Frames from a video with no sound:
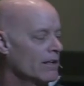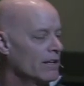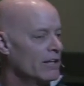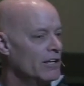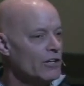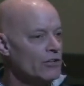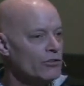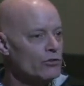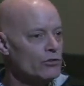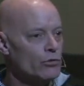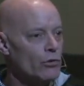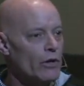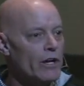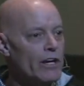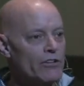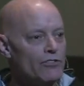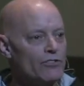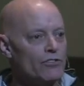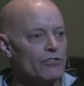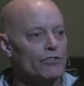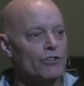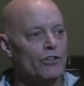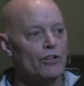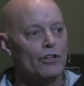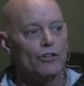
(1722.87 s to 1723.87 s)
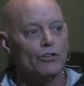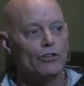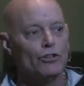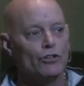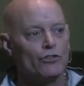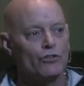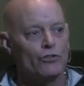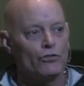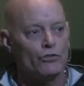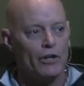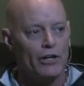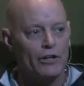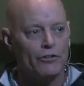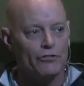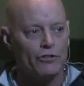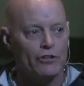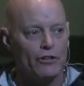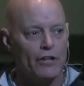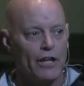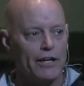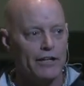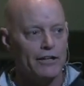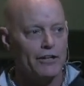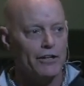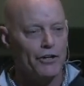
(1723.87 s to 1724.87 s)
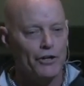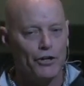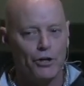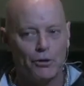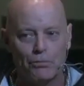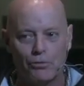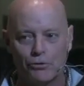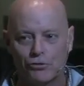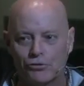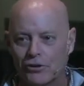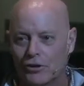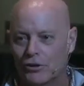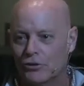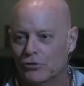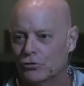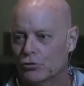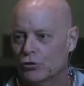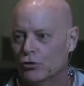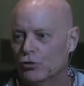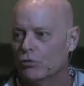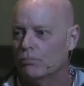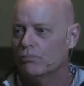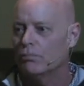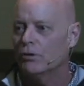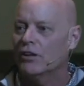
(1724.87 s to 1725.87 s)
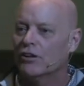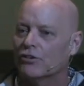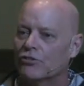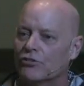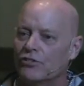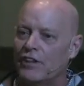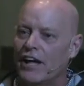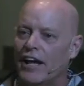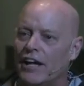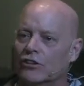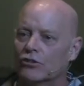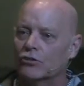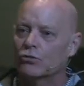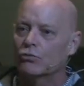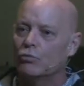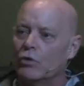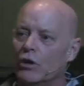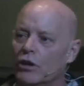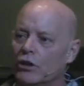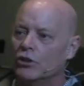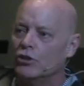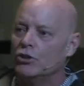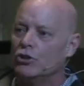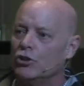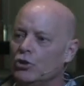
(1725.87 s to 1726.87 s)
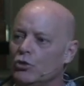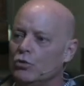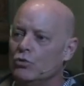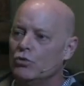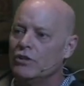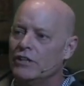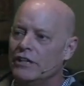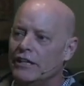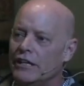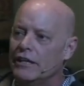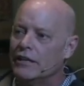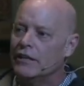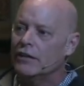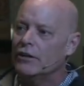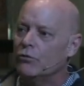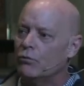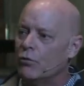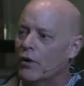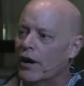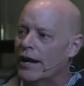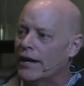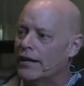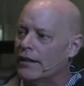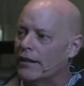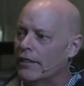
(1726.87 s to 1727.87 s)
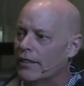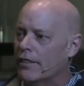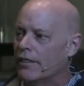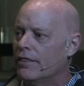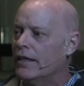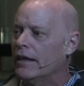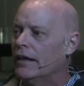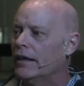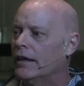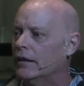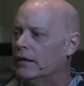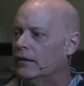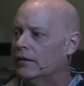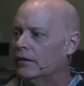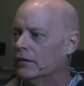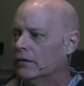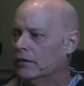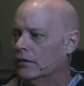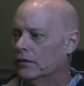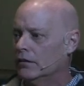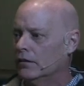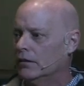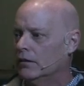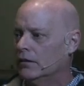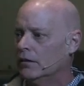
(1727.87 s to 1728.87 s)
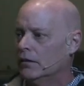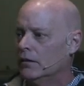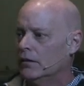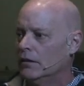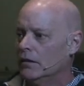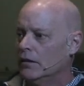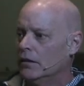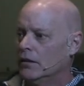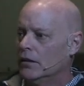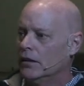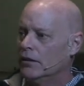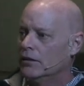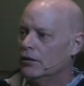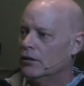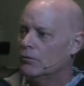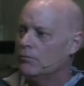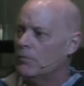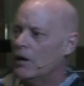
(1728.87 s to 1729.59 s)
his grace is going to look strangely like 100% truth because that's what you needed right then. And then